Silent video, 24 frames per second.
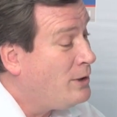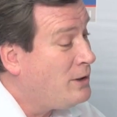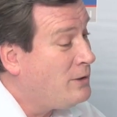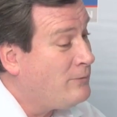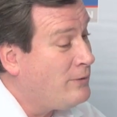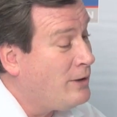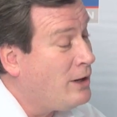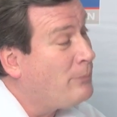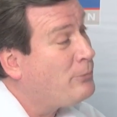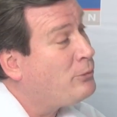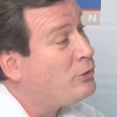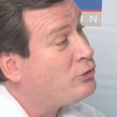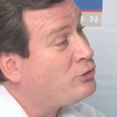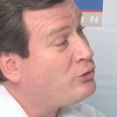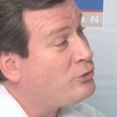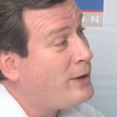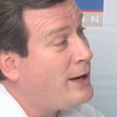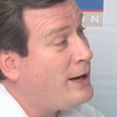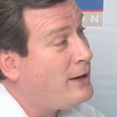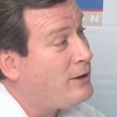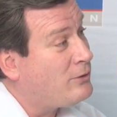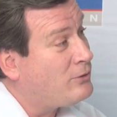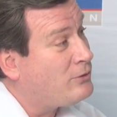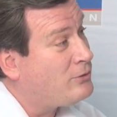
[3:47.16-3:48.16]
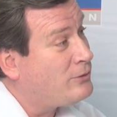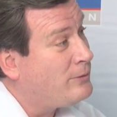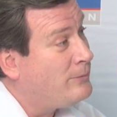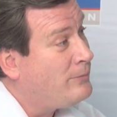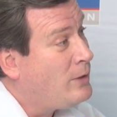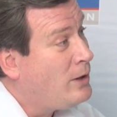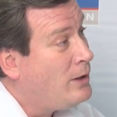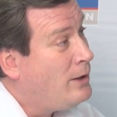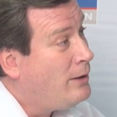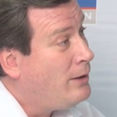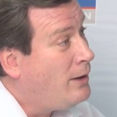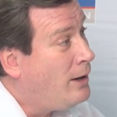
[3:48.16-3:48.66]
We developed the Stratus
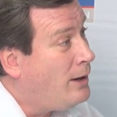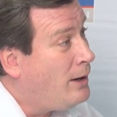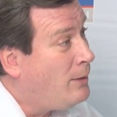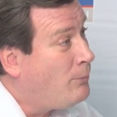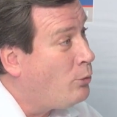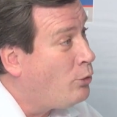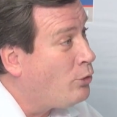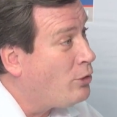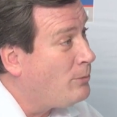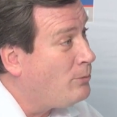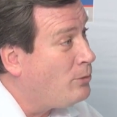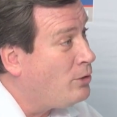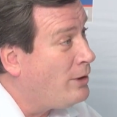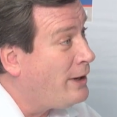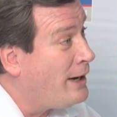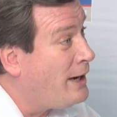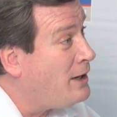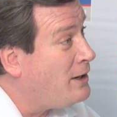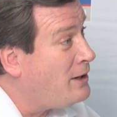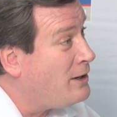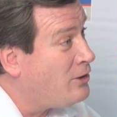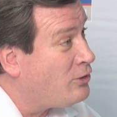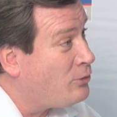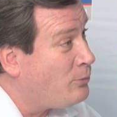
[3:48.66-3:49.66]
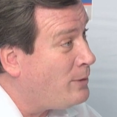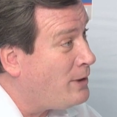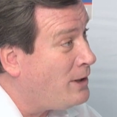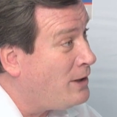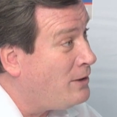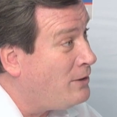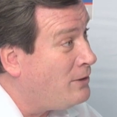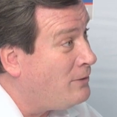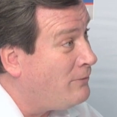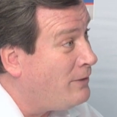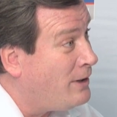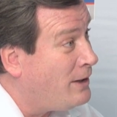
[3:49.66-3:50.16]
uh, portable ADS
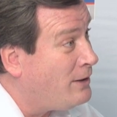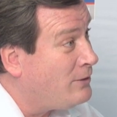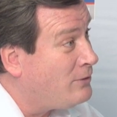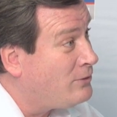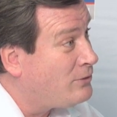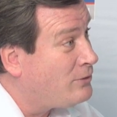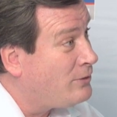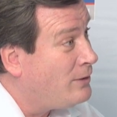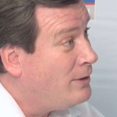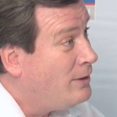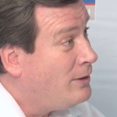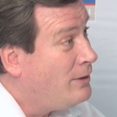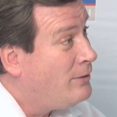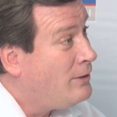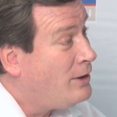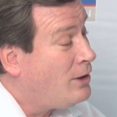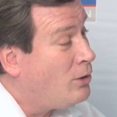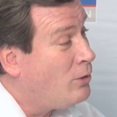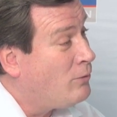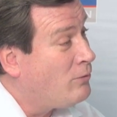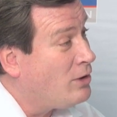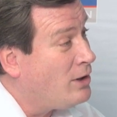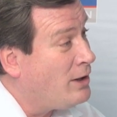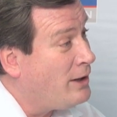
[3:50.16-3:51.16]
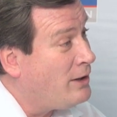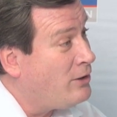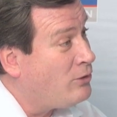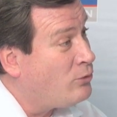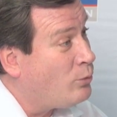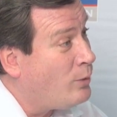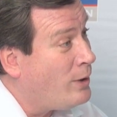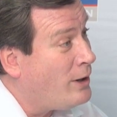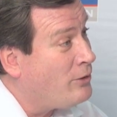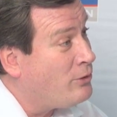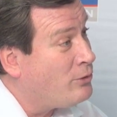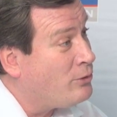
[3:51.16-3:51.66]
band device that
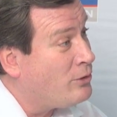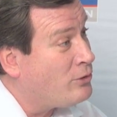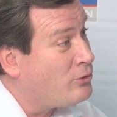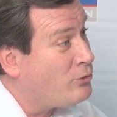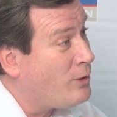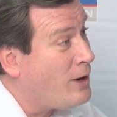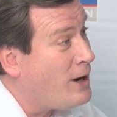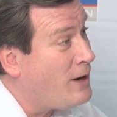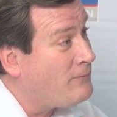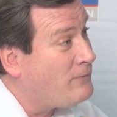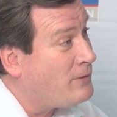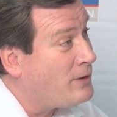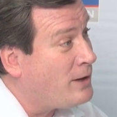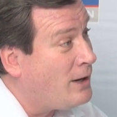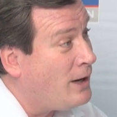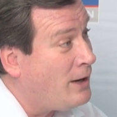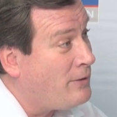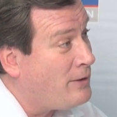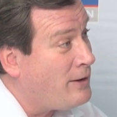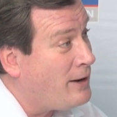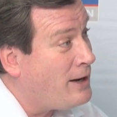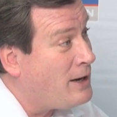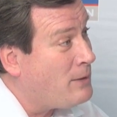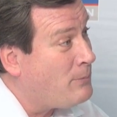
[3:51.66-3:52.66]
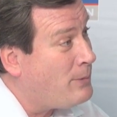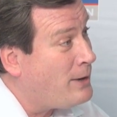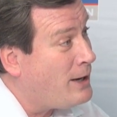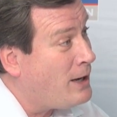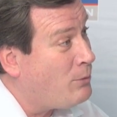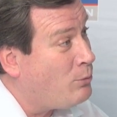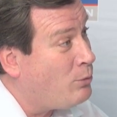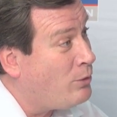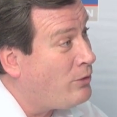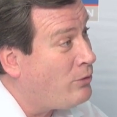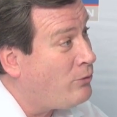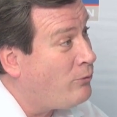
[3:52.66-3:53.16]
overlays weather and traffic on the
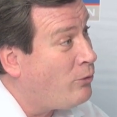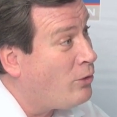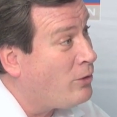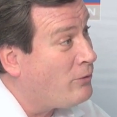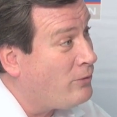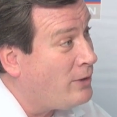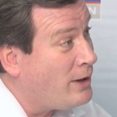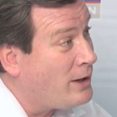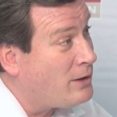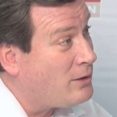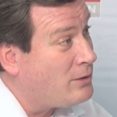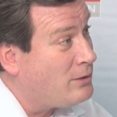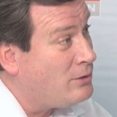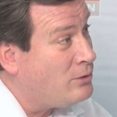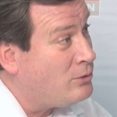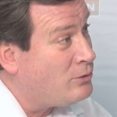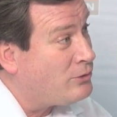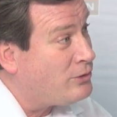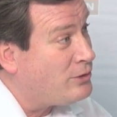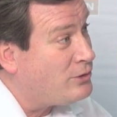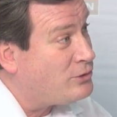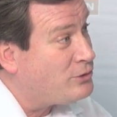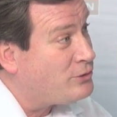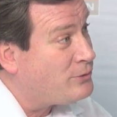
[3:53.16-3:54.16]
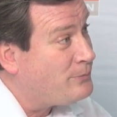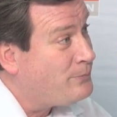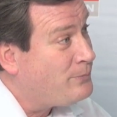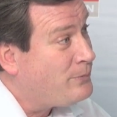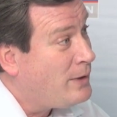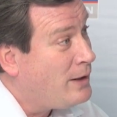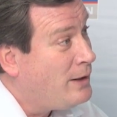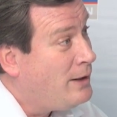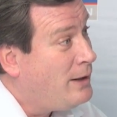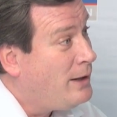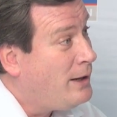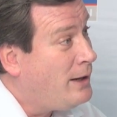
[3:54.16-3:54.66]
iPad with four usage.
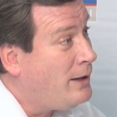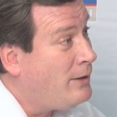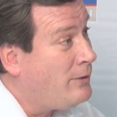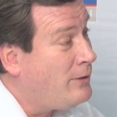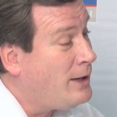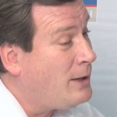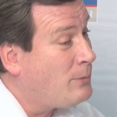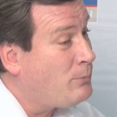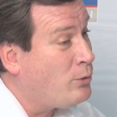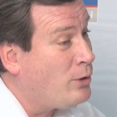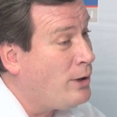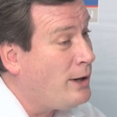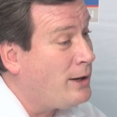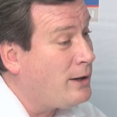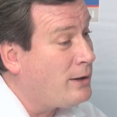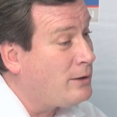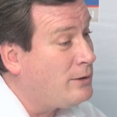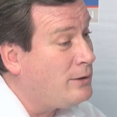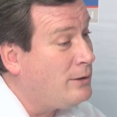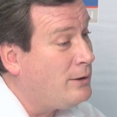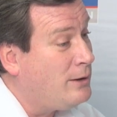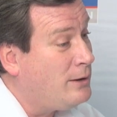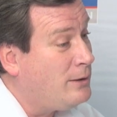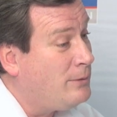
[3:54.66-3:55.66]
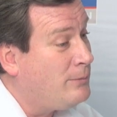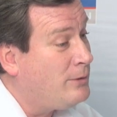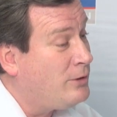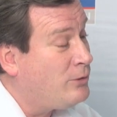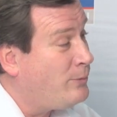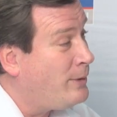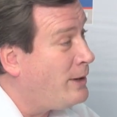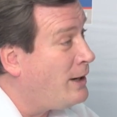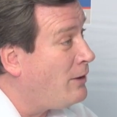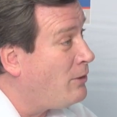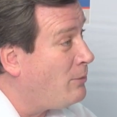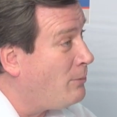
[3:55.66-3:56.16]
Okay. And that product um,
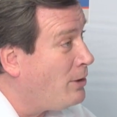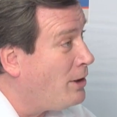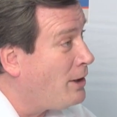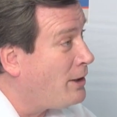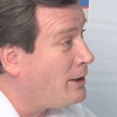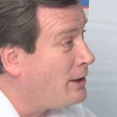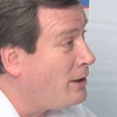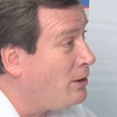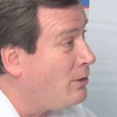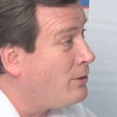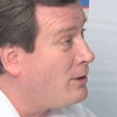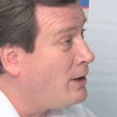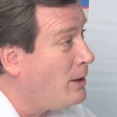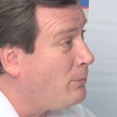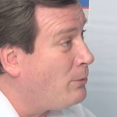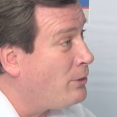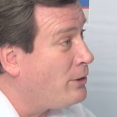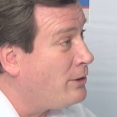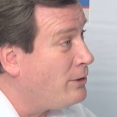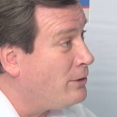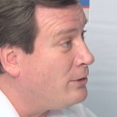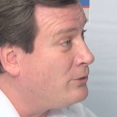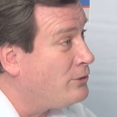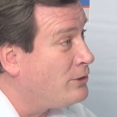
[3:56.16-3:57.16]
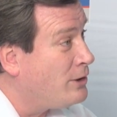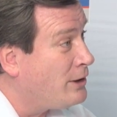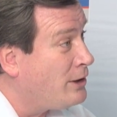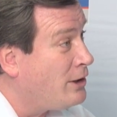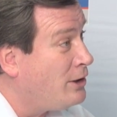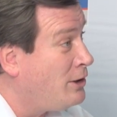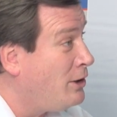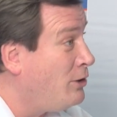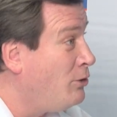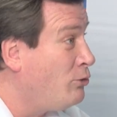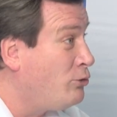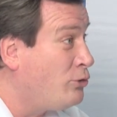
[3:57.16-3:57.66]
has been on the market now a couple years and
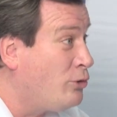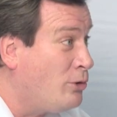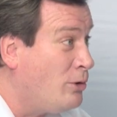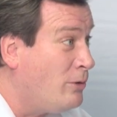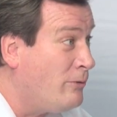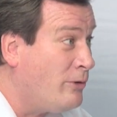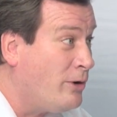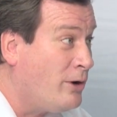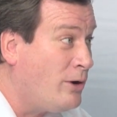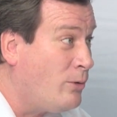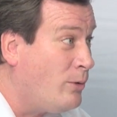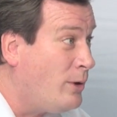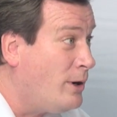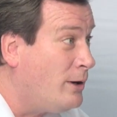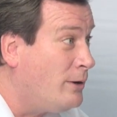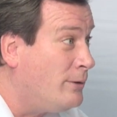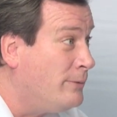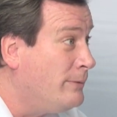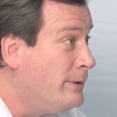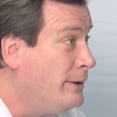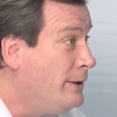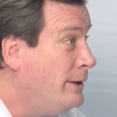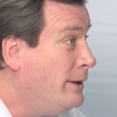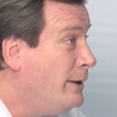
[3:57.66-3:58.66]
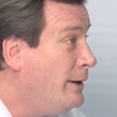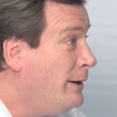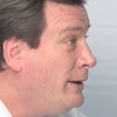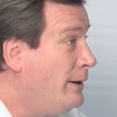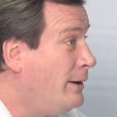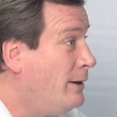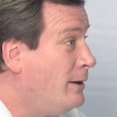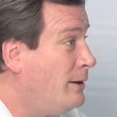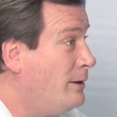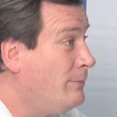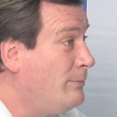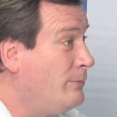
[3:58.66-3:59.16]
continues to go very well.
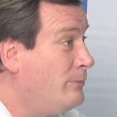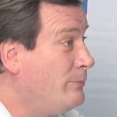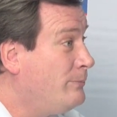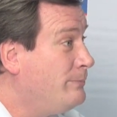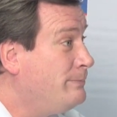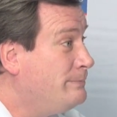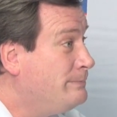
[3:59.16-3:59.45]
Uh,